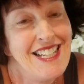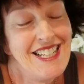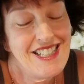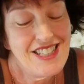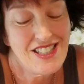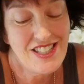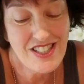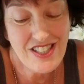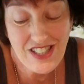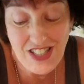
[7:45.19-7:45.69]

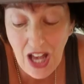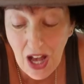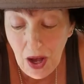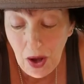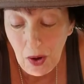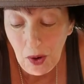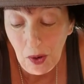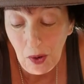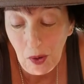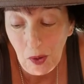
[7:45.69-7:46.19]

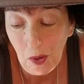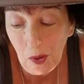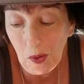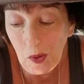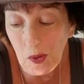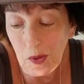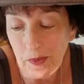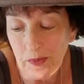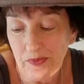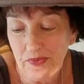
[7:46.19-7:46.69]

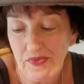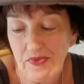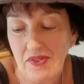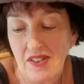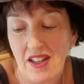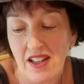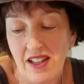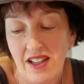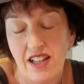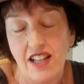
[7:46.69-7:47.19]
So
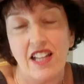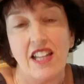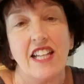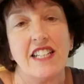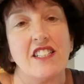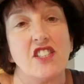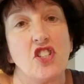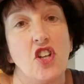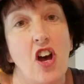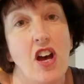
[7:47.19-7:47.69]

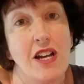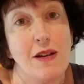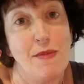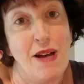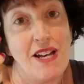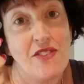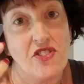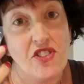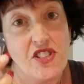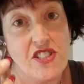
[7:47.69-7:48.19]
let's talk
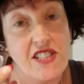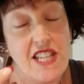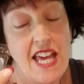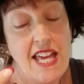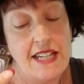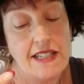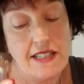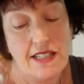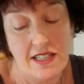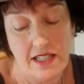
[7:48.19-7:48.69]
about the
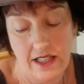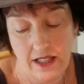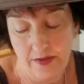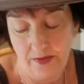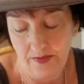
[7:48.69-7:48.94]
scent.